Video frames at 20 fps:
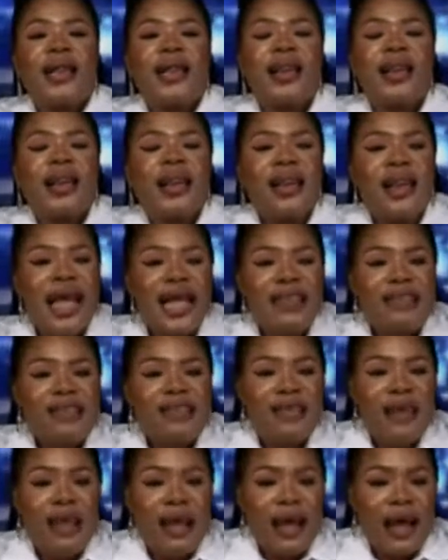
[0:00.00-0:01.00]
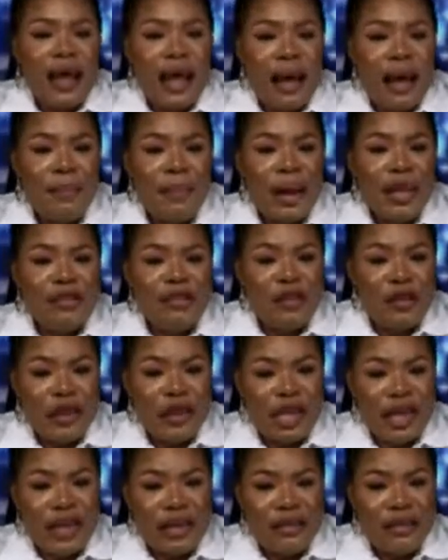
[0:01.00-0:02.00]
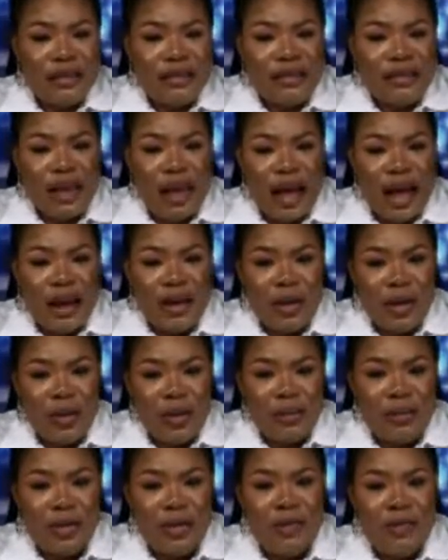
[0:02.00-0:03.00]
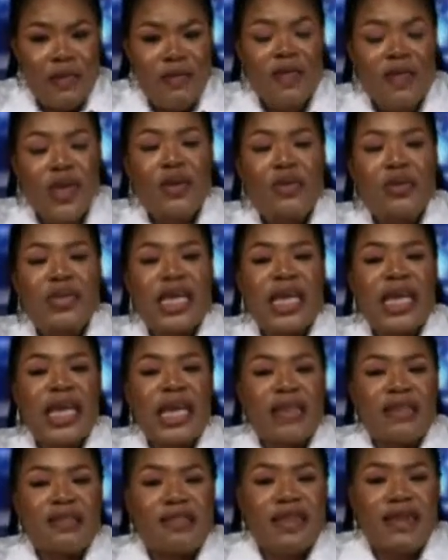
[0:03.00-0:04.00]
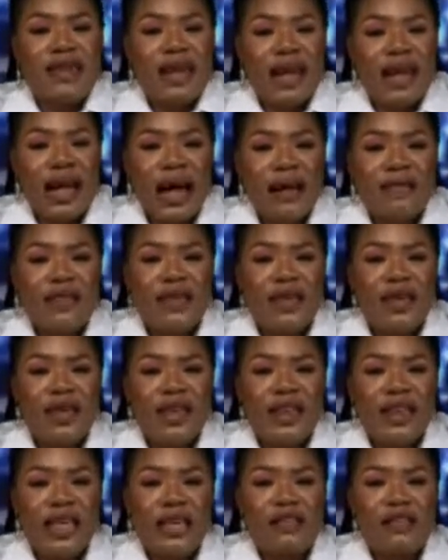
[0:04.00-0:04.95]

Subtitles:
Let Ambazonians at home feel the heat after this